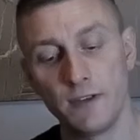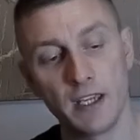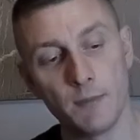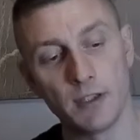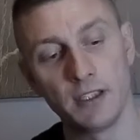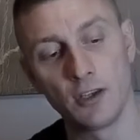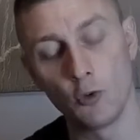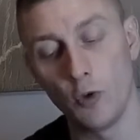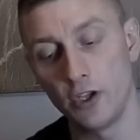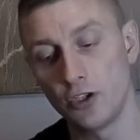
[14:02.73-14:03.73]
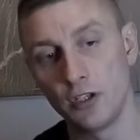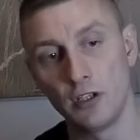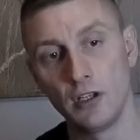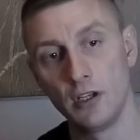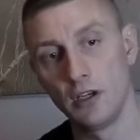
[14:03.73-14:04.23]
think about the
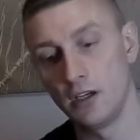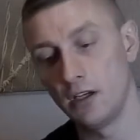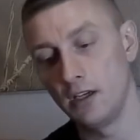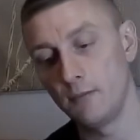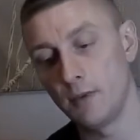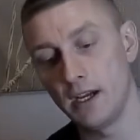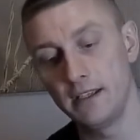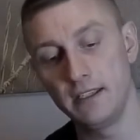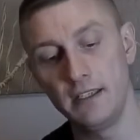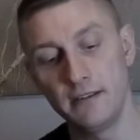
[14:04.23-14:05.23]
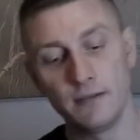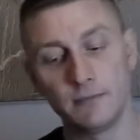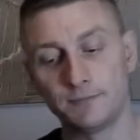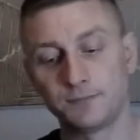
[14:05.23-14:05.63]
question, Pisces.